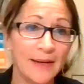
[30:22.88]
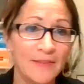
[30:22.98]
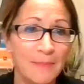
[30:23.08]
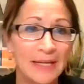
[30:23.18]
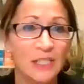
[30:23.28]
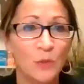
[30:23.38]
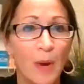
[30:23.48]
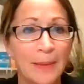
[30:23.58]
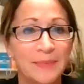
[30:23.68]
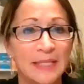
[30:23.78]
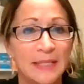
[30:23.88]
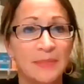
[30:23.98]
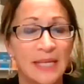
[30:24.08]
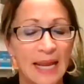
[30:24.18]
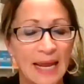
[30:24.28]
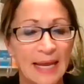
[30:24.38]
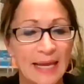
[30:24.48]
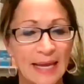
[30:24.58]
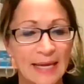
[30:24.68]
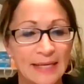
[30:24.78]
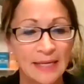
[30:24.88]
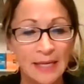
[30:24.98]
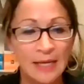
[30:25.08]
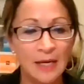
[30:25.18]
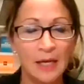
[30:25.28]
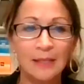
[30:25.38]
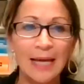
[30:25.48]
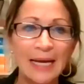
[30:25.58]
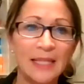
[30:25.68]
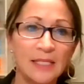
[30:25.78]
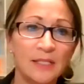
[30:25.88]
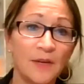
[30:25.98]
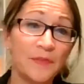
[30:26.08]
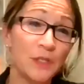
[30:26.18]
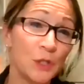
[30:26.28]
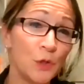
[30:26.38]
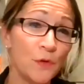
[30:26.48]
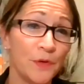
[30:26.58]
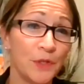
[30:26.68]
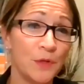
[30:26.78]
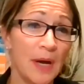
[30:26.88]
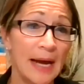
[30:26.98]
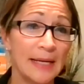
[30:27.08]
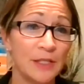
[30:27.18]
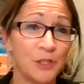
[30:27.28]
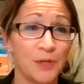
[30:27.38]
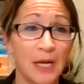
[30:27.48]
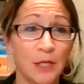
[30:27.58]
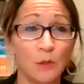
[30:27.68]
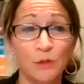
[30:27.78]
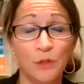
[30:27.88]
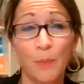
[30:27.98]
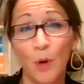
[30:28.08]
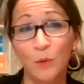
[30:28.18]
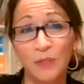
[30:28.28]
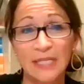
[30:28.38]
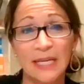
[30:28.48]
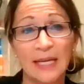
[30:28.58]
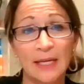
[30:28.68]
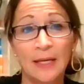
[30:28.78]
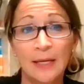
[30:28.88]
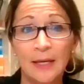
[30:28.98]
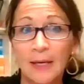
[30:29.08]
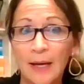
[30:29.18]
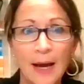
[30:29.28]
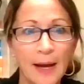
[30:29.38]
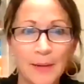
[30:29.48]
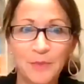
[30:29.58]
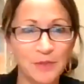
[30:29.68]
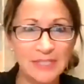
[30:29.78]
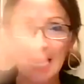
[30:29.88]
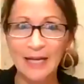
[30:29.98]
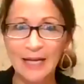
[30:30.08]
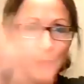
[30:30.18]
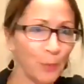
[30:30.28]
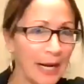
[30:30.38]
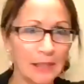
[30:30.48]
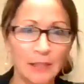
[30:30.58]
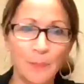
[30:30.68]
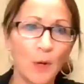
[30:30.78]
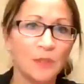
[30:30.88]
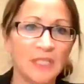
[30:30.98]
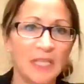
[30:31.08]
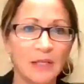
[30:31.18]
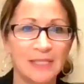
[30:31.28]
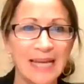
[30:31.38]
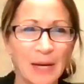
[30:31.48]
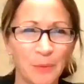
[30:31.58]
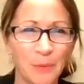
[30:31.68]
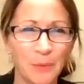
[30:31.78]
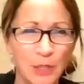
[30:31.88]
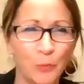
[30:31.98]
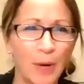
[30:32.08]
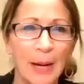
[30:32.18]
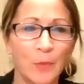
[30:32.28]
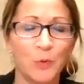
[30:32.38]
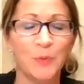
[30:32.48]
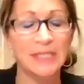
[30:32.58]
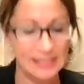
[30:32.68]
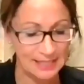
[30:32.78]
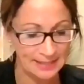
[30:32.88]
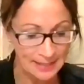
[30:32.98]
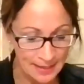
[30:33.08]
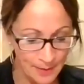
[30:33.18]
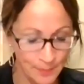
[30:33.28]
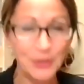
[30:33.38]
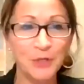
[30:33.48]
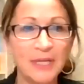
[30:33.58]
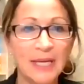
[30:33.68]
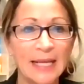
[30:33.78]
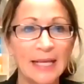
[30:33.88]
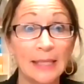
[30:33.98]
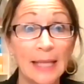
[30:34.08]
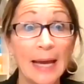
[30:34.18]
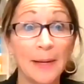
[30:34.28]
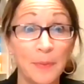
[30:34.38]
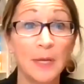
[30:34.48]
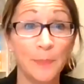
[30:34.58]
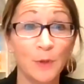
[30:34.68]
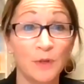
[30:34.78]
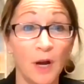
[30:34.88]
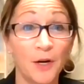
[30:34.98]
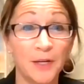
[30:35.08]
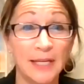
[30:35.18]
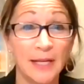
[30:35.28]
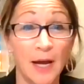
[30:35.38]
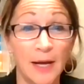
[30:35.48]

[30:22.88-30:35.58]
of my SWAT team today, and a lot of this stuff is new for you guys. You're not used to posting. You're just kind of sporadically posting. There's not really any rhyme or reason, but you're getting a lot of people already